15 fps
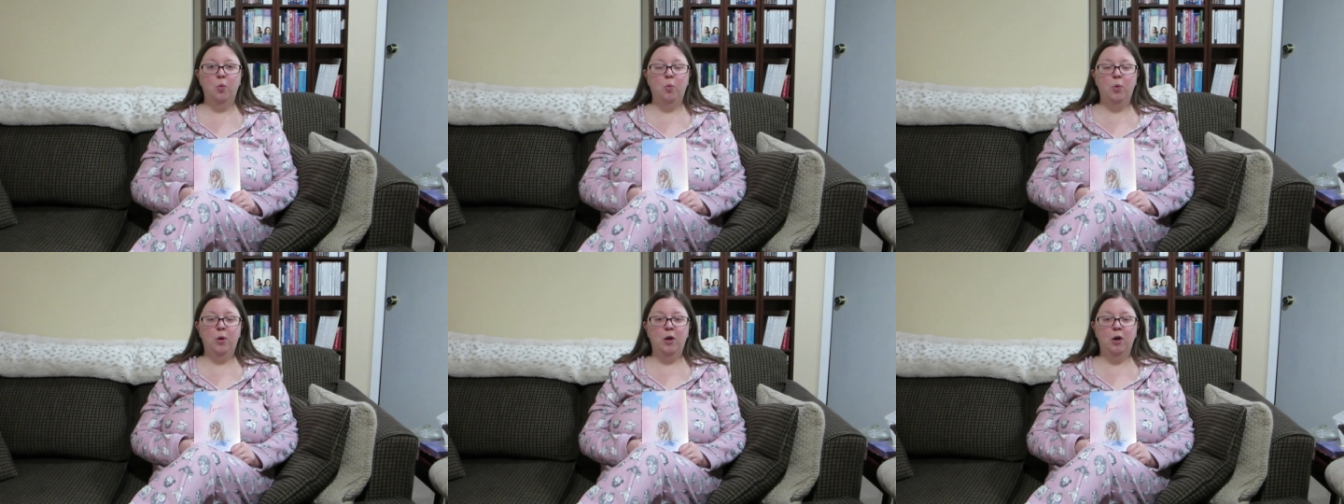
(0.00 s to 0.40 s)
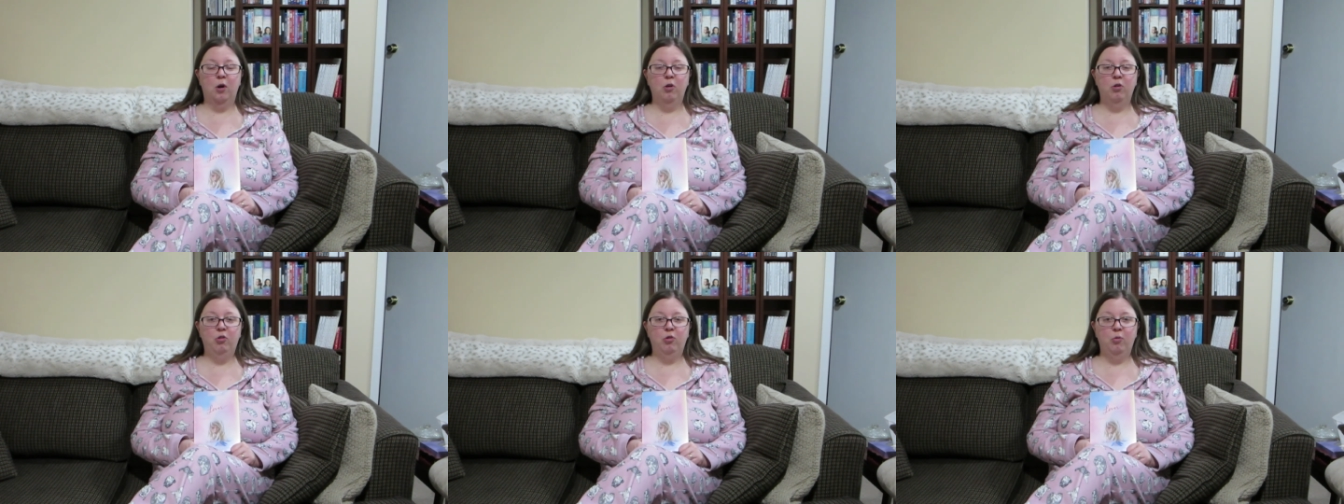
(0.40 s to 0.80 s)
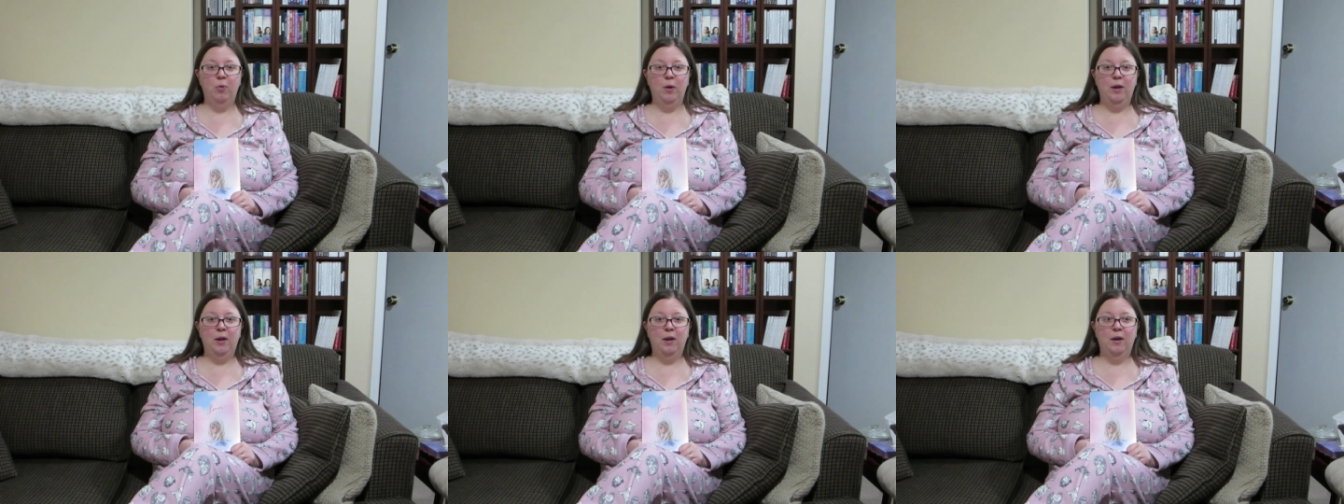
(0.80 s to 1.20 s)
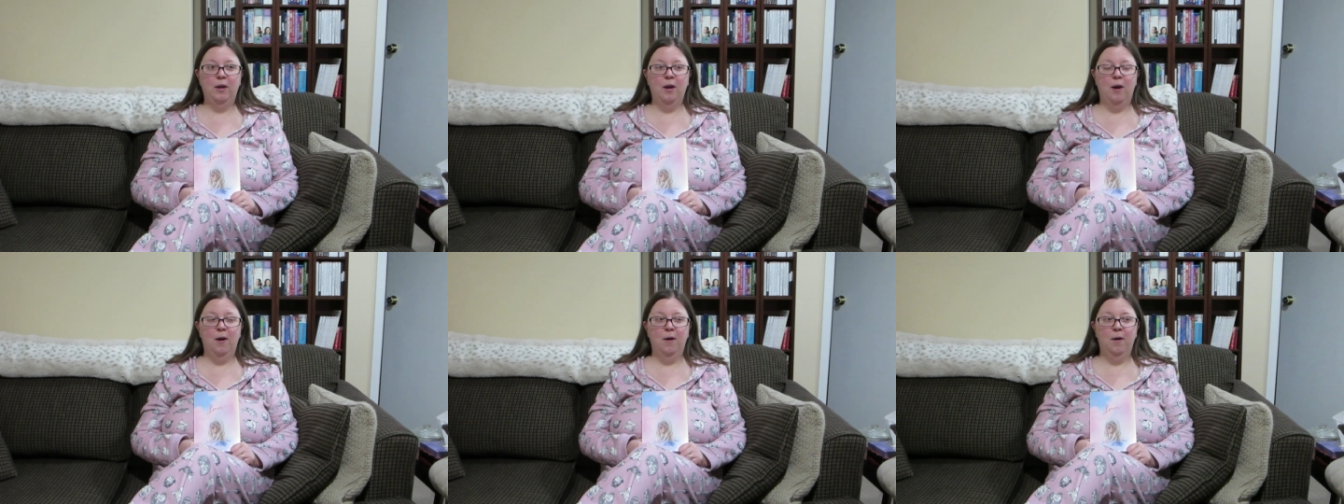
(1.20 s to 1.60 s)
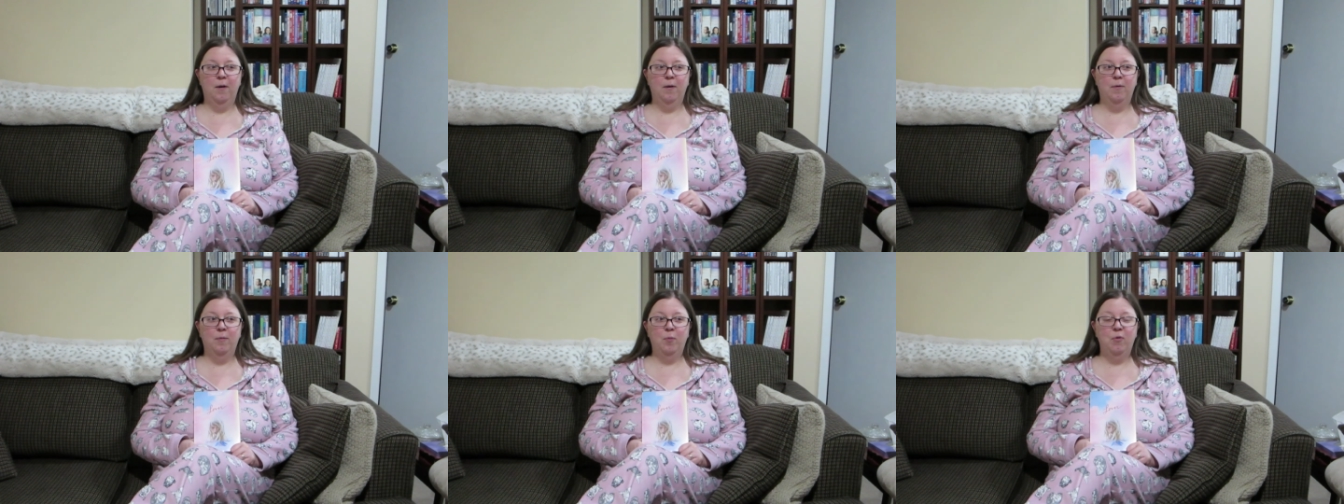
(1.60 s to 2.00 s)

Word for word: we are doing, um,